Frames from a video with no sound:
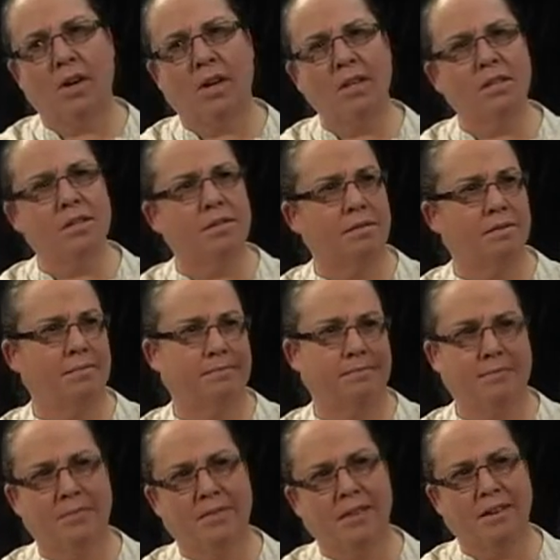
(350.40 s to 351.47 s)
guess
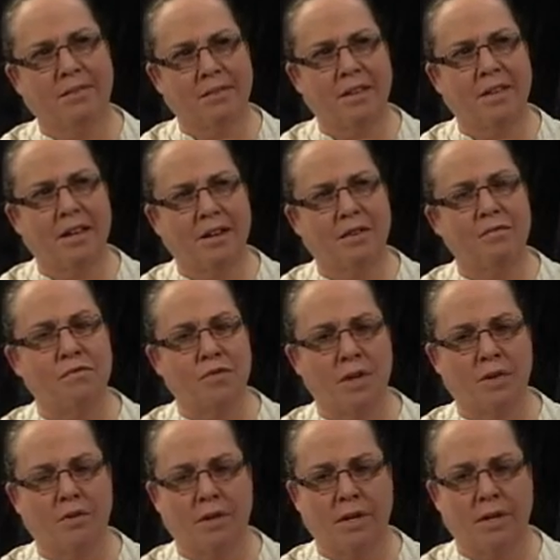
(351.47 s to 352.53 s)
that can
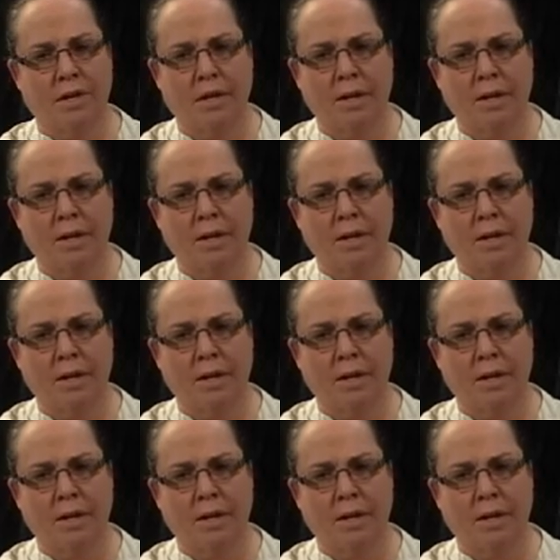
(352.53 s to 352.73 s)
vary.